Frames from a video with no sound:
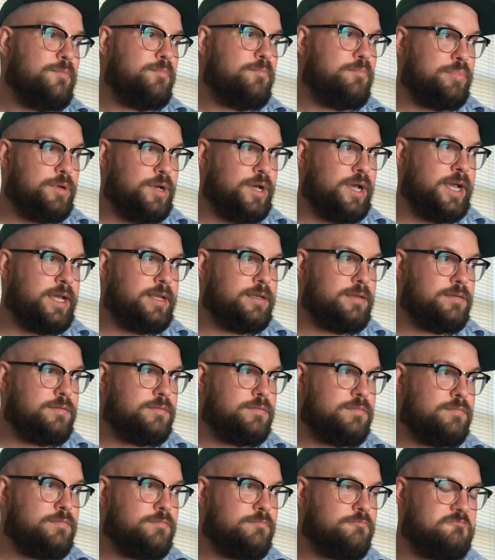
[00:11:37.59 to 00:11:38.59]
But
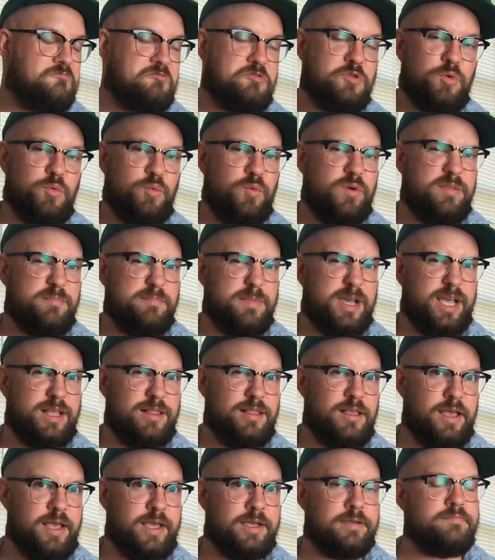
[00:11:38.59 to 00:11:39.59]
with my
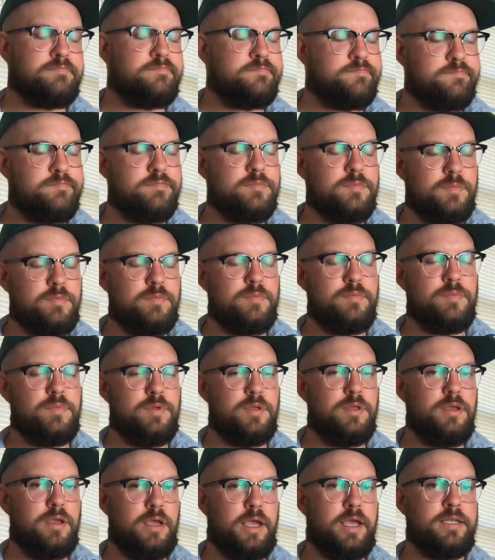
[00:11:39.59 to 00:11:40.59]
luck,
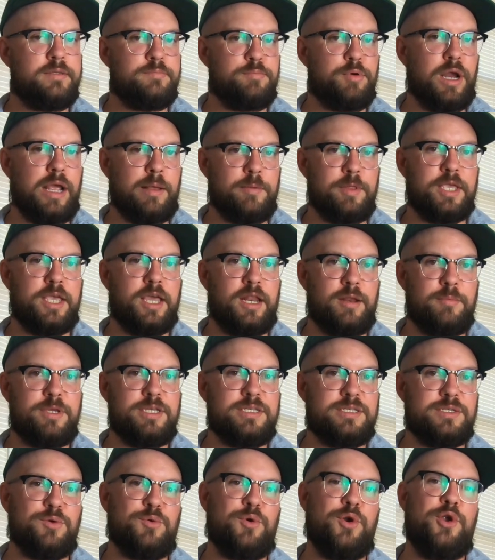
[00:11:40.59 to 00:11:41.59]
it's probably gonna be
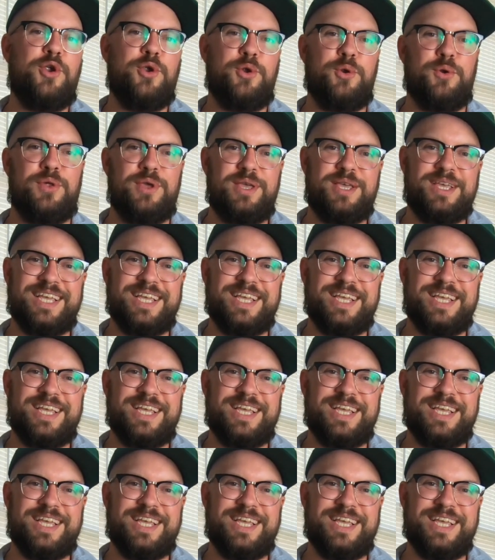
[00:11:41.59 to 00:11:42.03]
screwed.